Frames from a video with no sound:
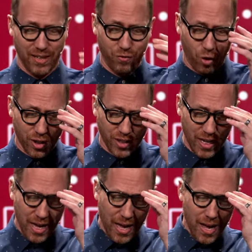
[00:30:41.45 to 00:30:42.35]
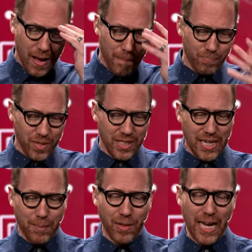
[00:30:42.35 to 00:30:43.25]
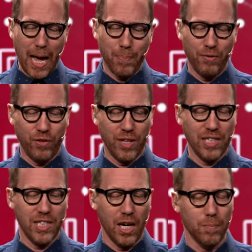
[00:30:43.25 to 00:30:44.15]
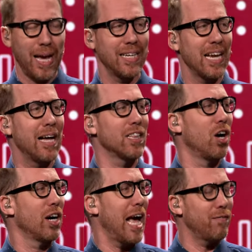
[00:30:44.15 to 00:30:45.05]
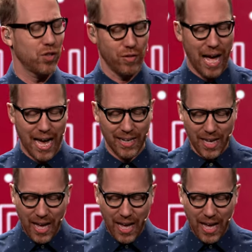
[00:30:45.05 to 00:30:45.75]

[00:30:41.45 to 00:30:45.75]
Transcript: And of course, um, the same thing happened for this young man not long after that.